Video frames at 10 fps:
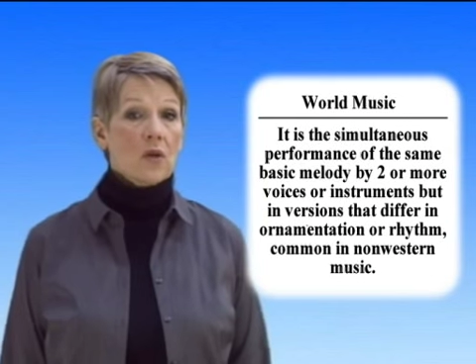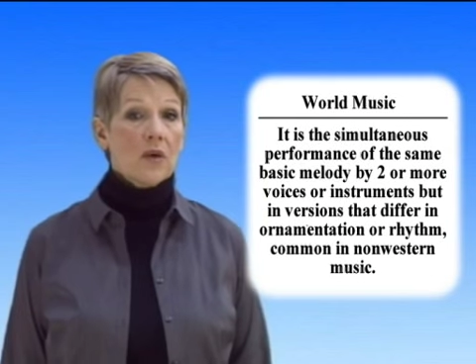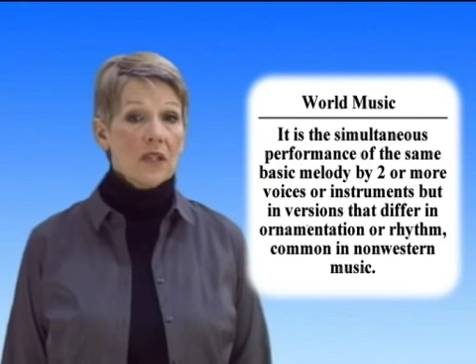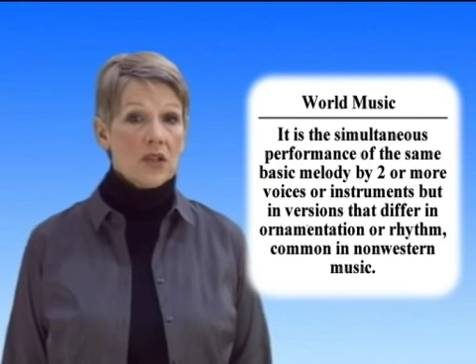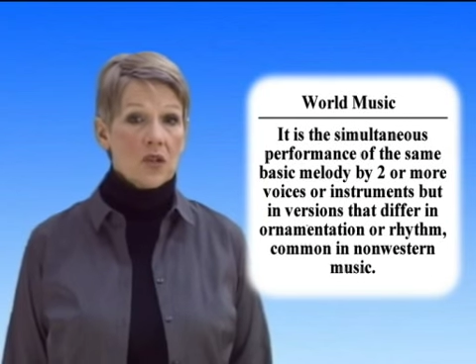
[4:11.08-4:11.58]
or
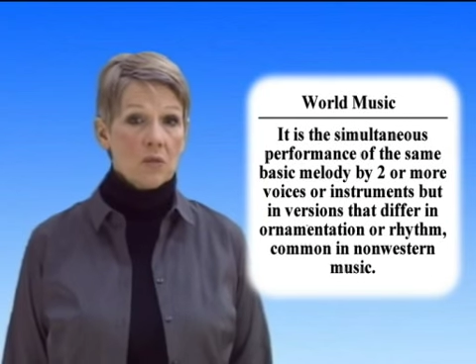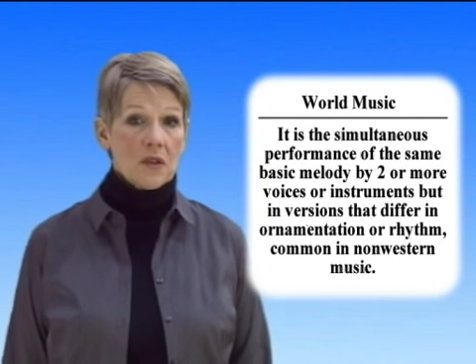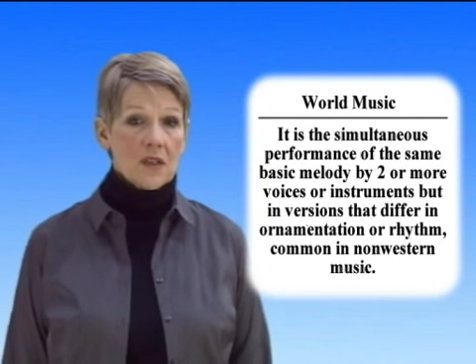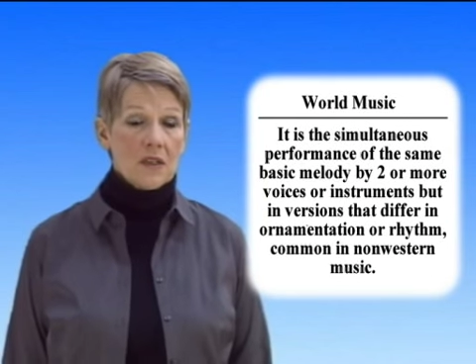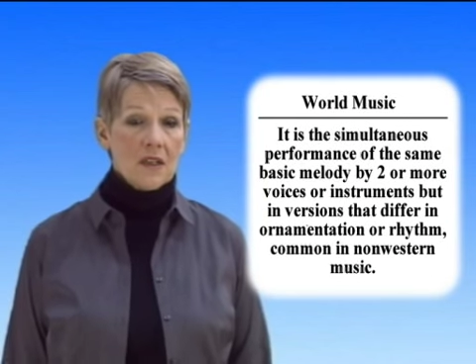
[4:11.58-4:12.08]

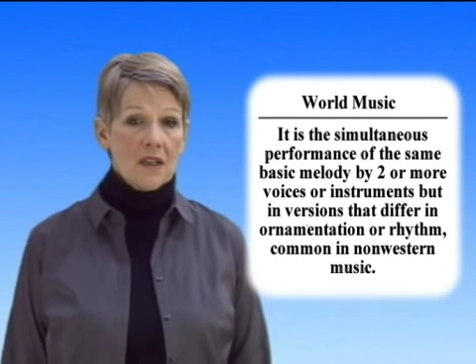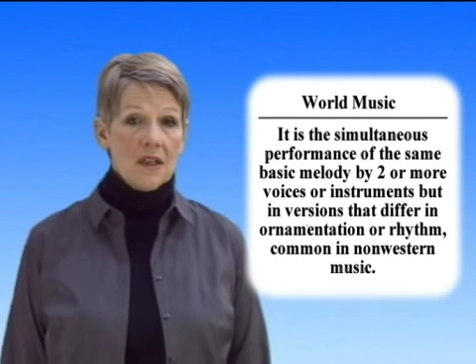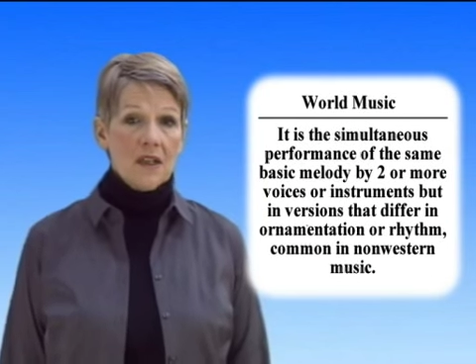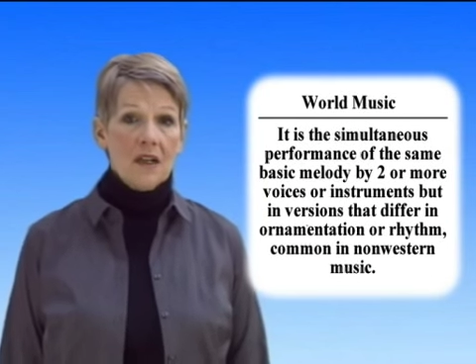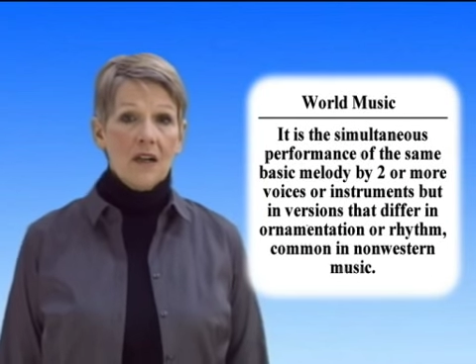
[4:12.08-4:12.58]
instruments,
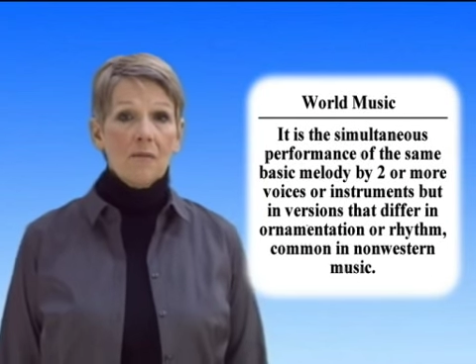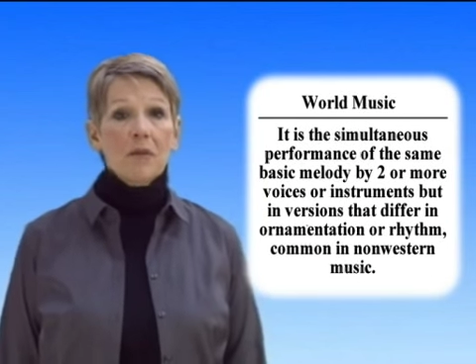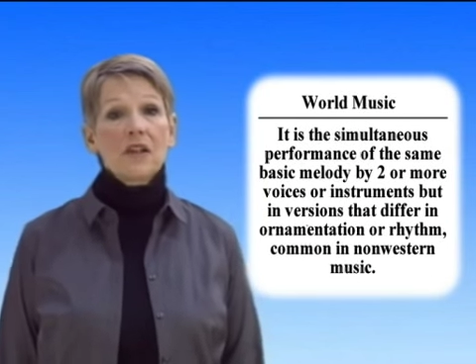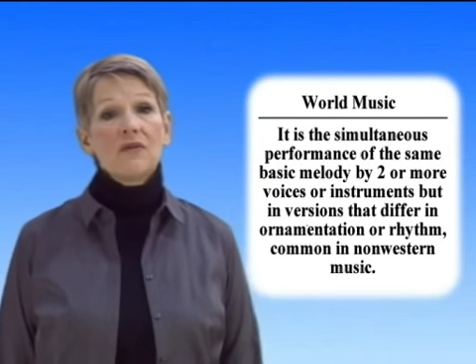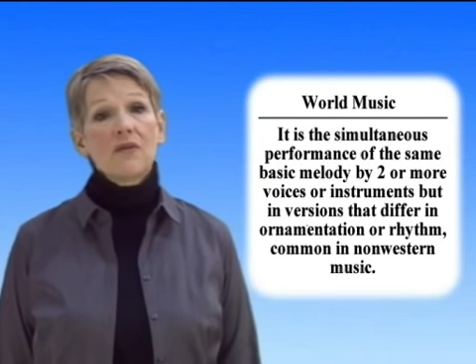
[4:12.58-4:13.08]
but
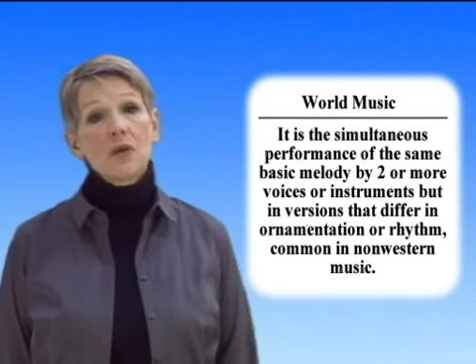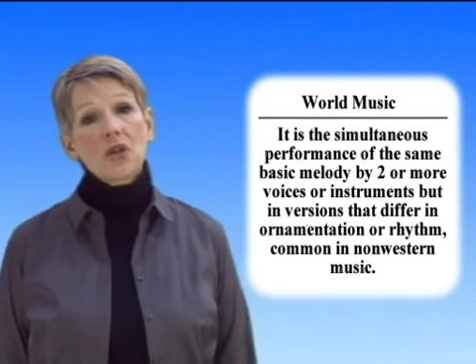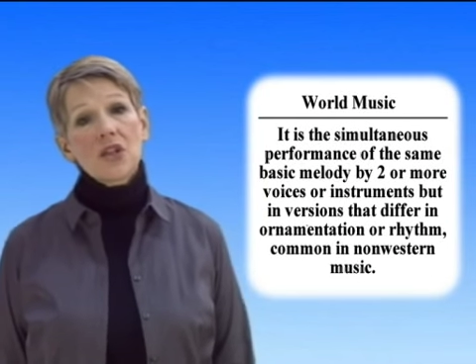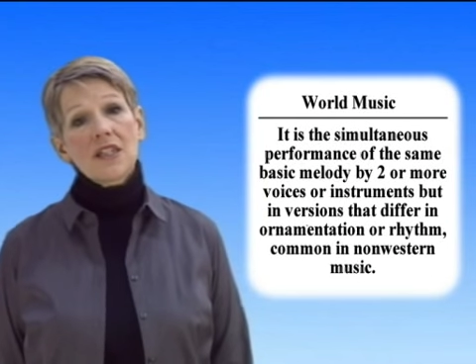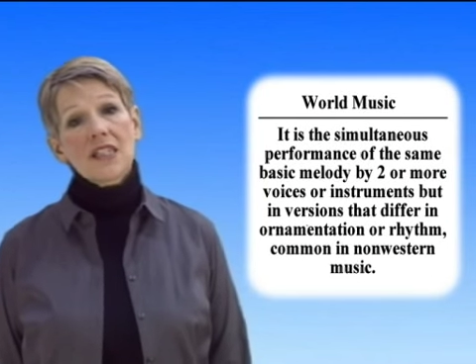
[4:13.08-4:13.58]
in
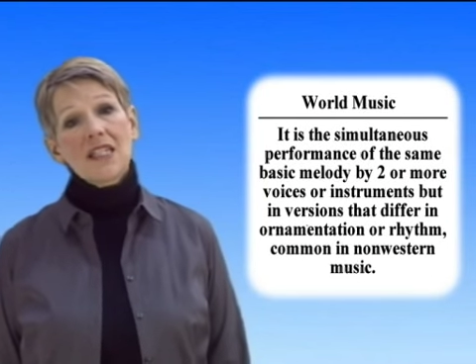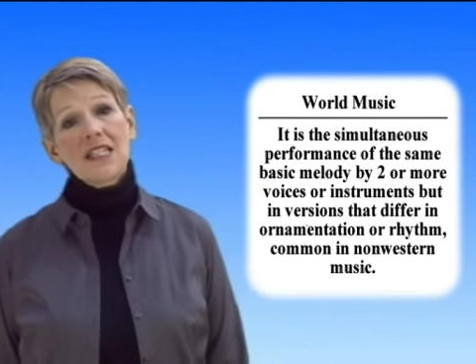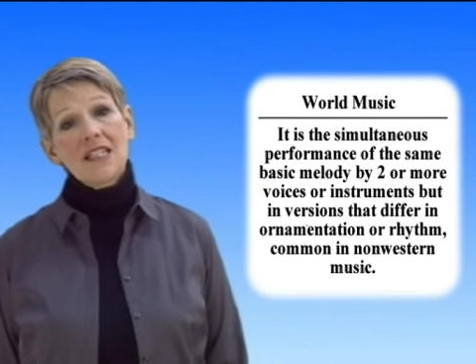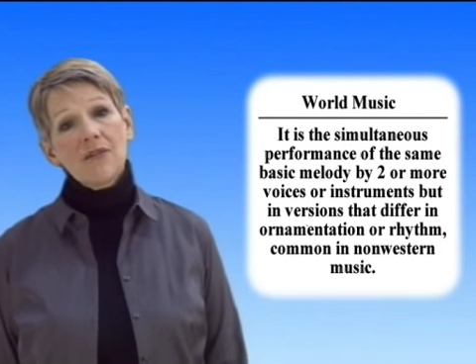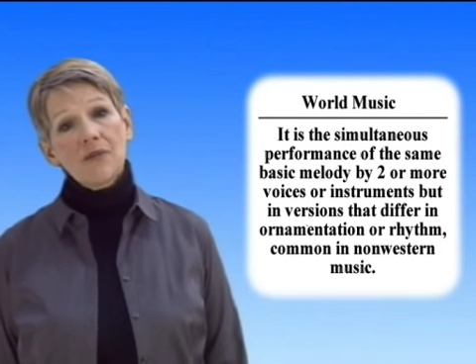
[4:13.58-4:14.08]
versions that
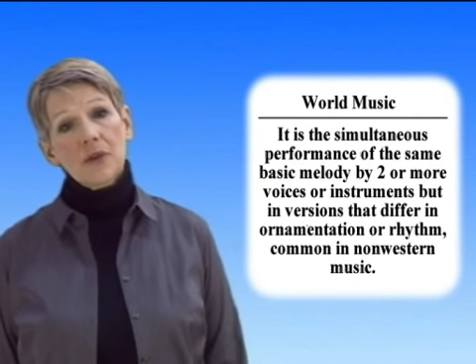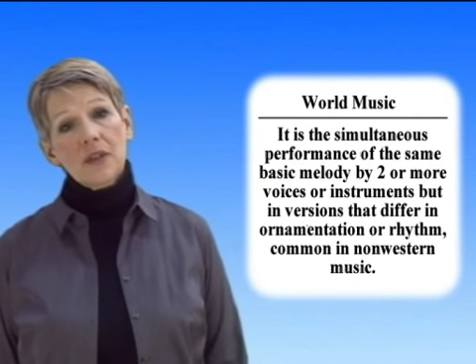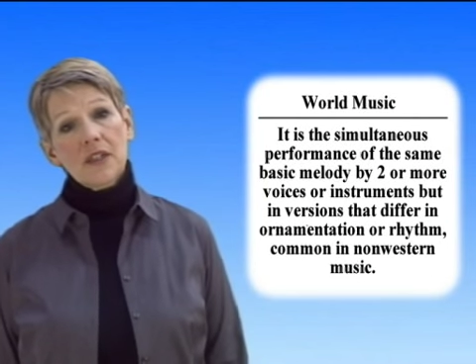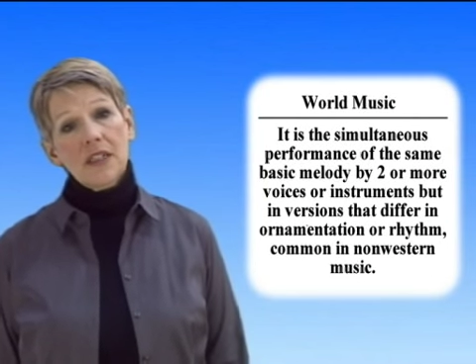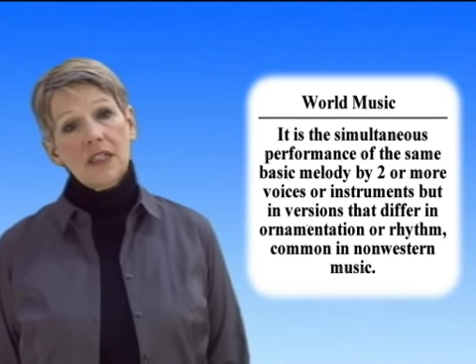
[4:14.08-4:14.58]
differ
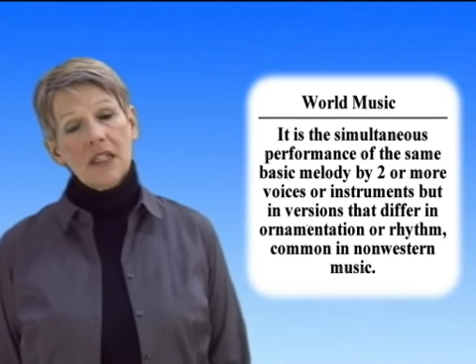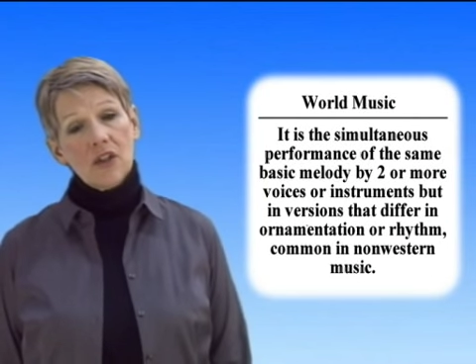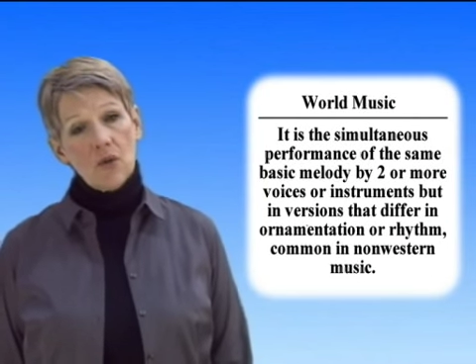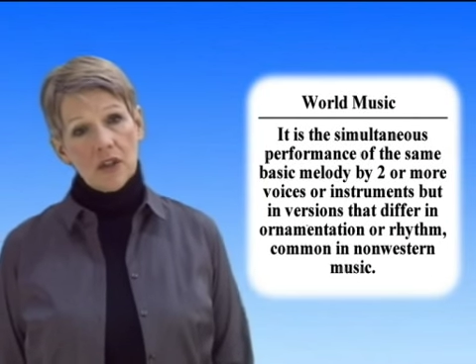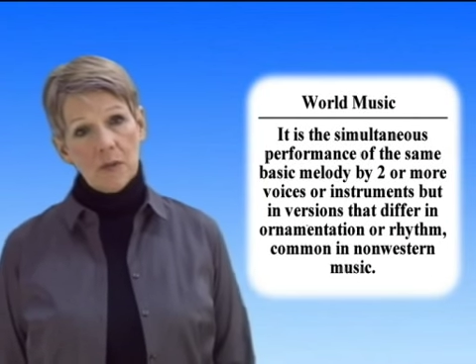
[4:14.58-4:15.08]
in
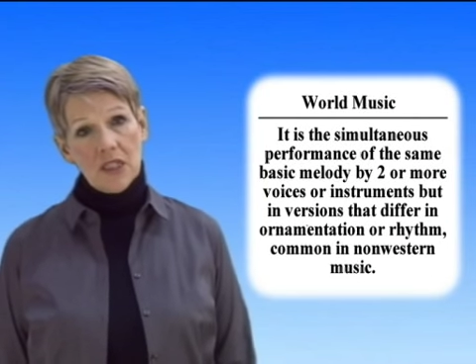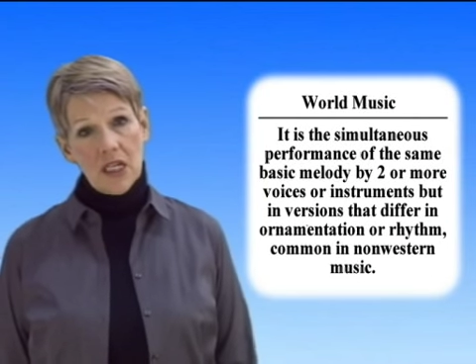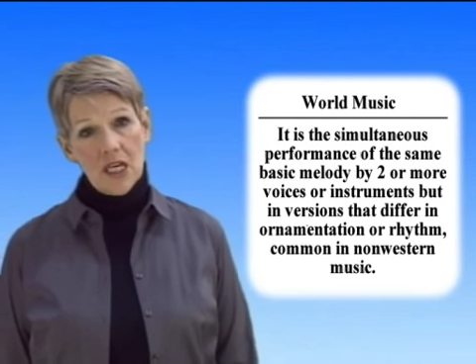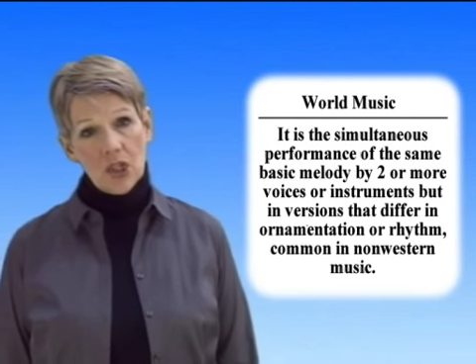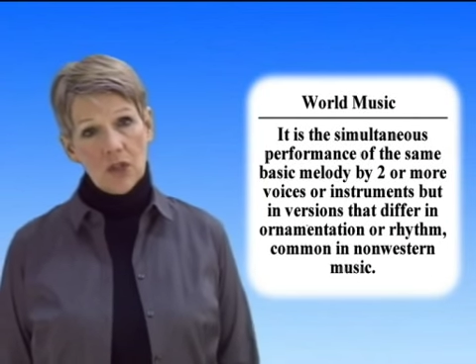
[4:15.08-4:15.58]

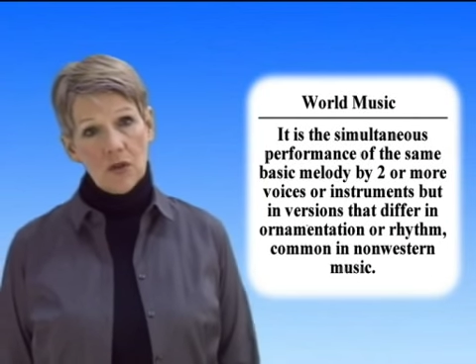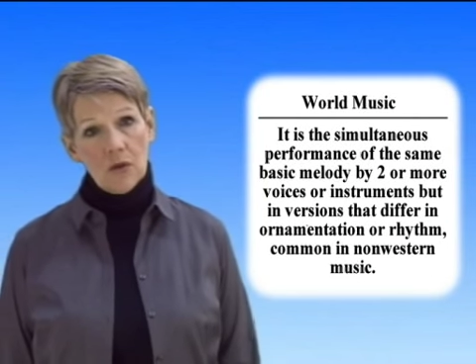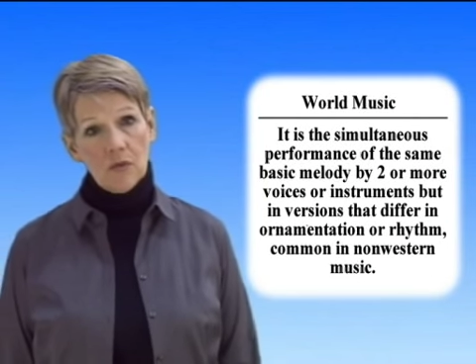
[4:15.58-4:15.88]
ornamentation or